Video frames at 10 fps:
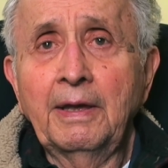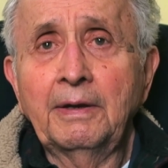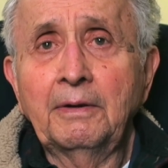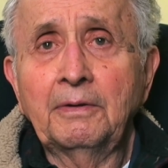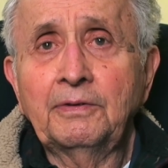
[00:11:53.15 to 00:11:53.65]

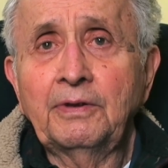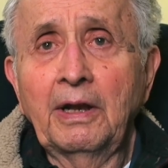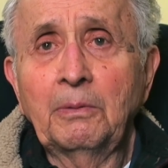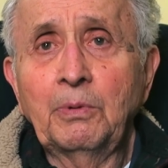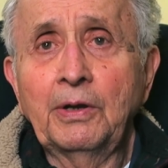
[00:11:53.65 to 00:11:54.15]
and there was a
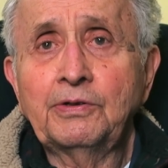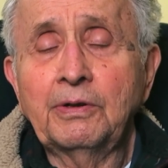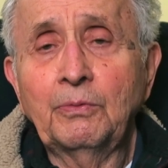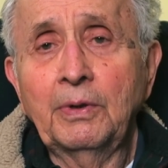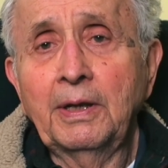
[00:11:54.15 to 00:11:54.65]

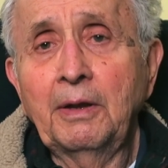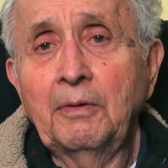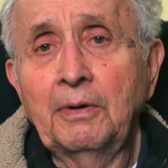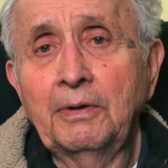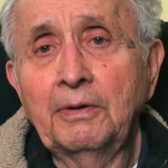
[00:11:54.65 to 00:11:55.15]
celebration when they
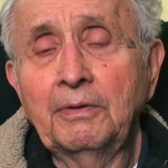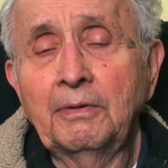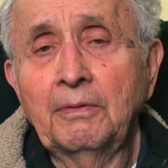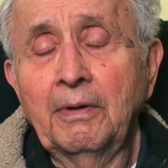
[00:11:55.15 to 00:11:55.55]
were